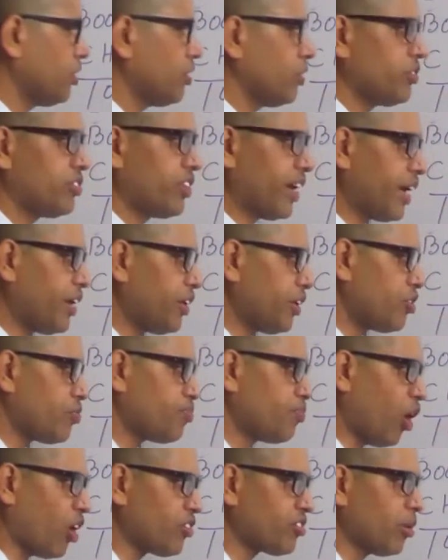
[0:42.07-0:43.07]
Second
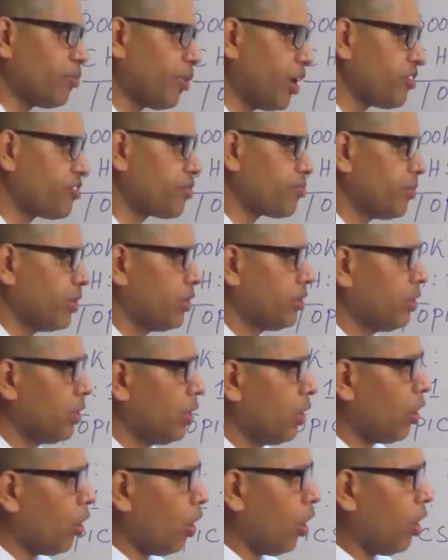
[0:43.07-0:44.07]
is possibilism
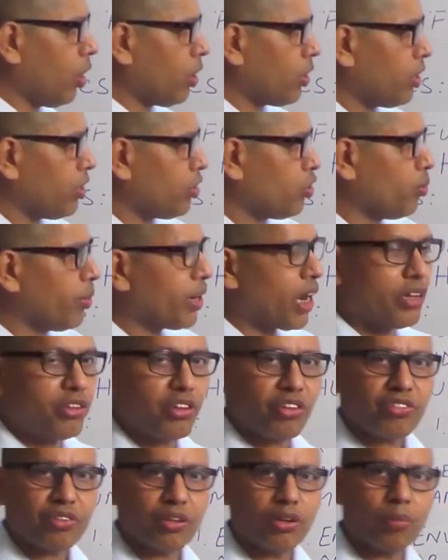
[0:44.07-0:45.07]
or
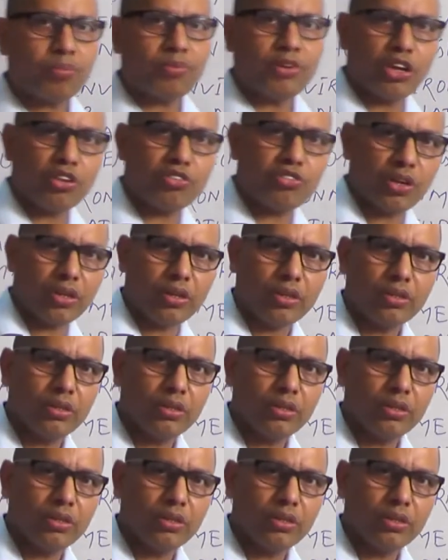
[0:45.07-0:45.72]
humanization of nature,